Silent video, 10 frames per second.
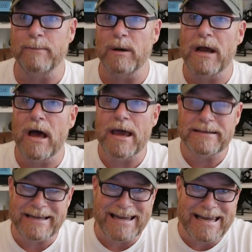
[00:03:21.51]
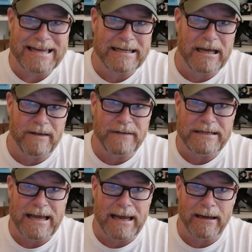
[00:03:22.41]
But at the end of the
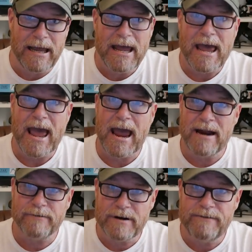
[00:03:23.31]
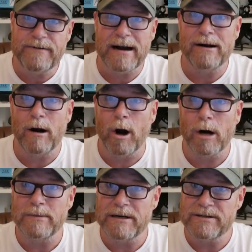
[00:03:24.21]
day, every
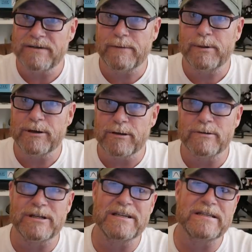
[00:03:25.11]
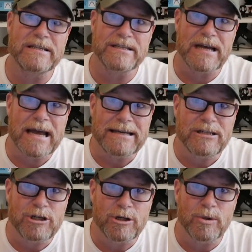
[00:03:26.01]
firearm that is ever produced is
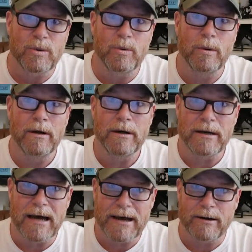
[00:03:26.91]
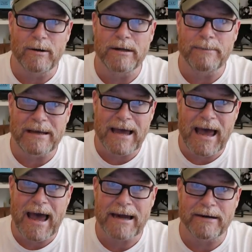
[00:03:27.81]
designed to not only be
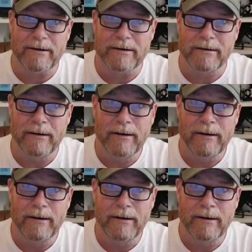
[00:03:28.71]
accurate,